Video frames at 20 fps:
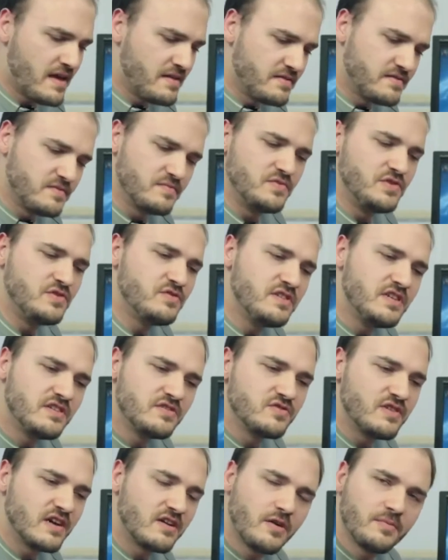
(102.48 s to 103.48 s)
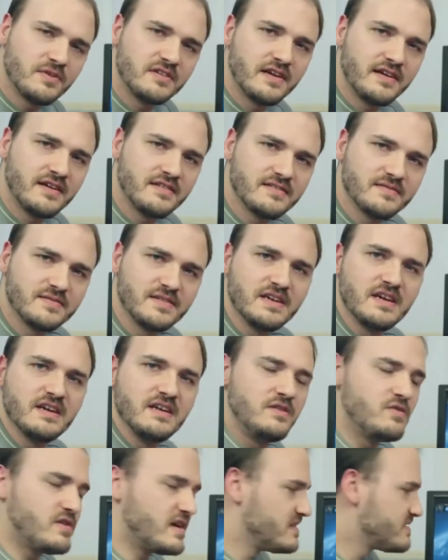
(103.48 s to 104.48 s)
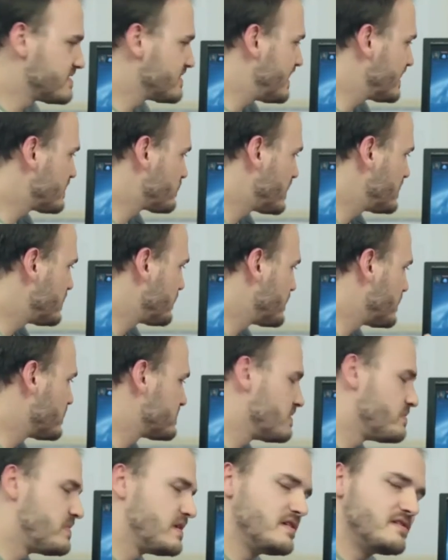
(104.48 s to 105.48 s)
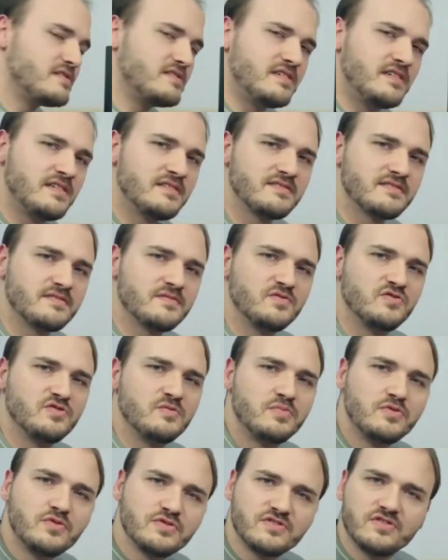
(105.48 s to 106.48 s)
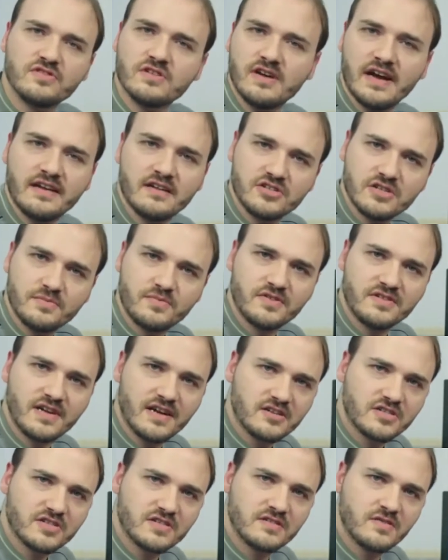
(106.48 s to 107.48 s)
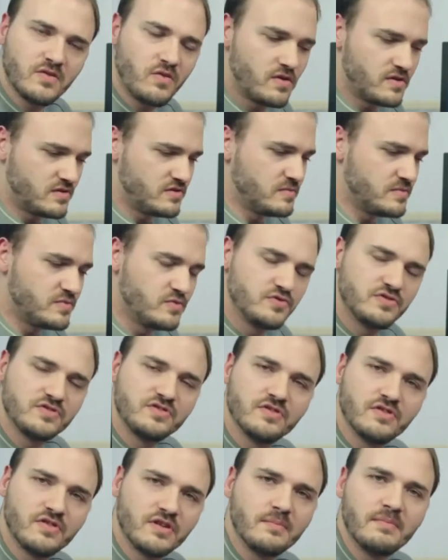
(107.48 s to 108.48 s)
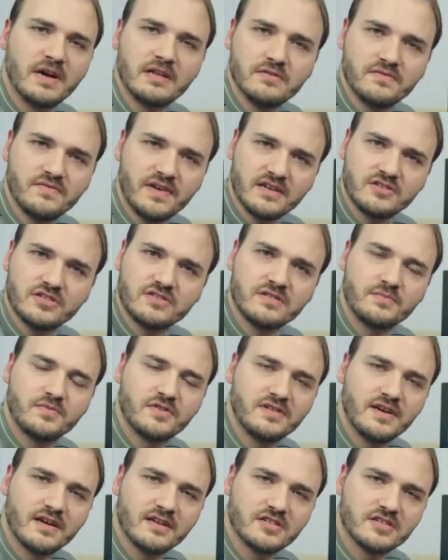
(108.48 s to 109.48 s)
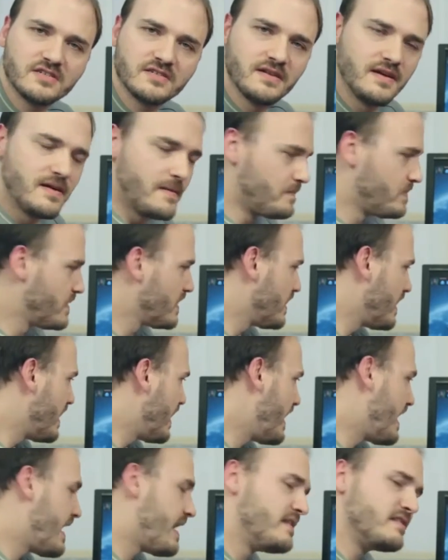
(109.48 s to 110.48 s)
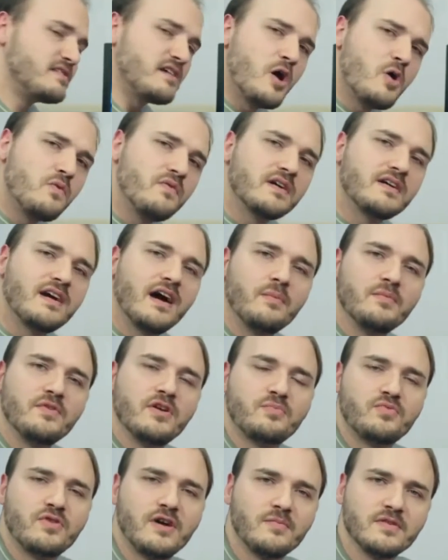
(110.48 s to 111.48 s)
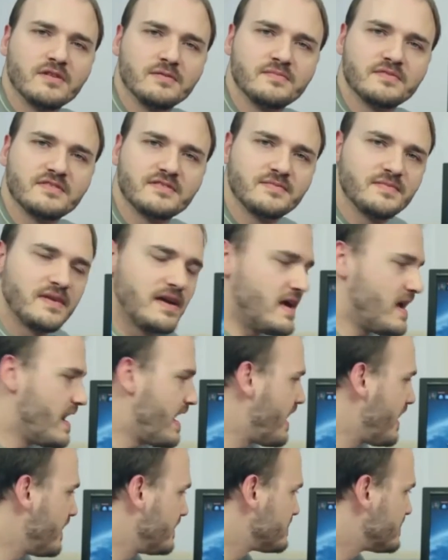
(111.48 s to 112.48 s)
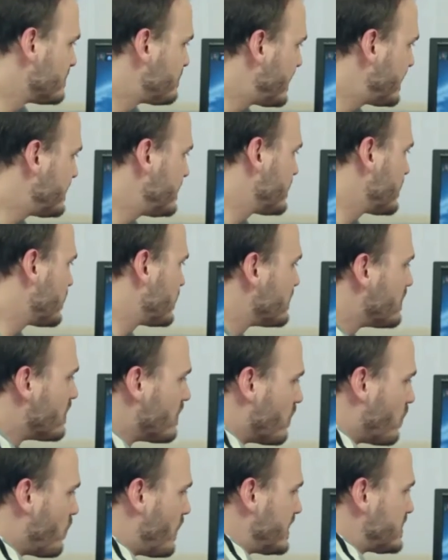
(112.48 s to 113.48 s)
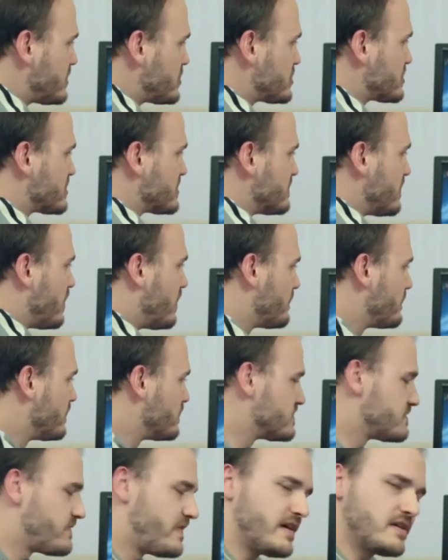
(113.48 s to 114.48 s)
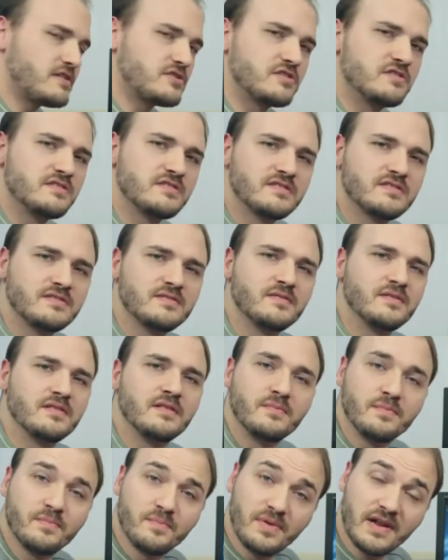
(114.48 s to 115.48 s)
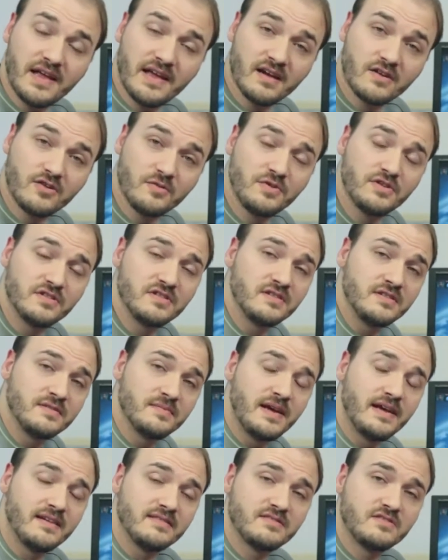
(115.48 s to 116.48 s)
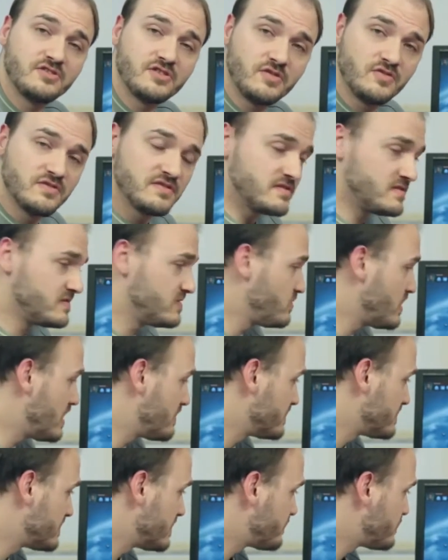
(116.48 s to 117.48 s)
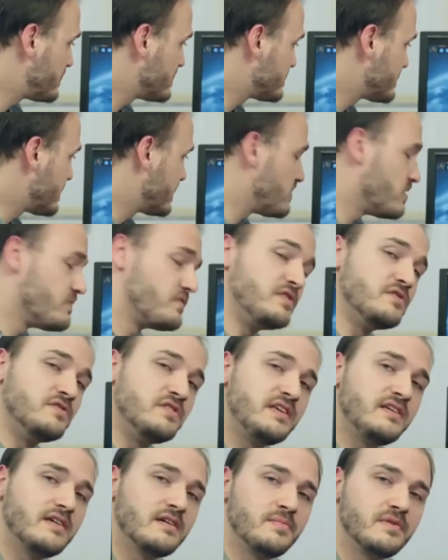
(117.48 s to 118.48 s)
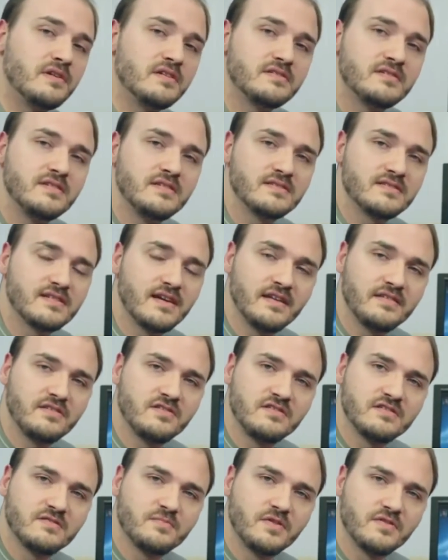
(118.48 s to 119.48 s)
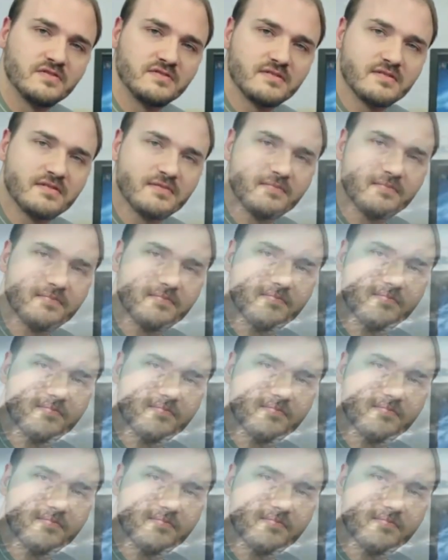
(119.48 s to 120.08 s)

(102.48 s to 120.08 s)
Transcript: and you need to accommodate, you can select one of those abilities to boost your energy production or to boost your manufacturing production and overcome your problems. And depending on which of those factions the player community has chosen, you have a different set of unique abilities at your disposal.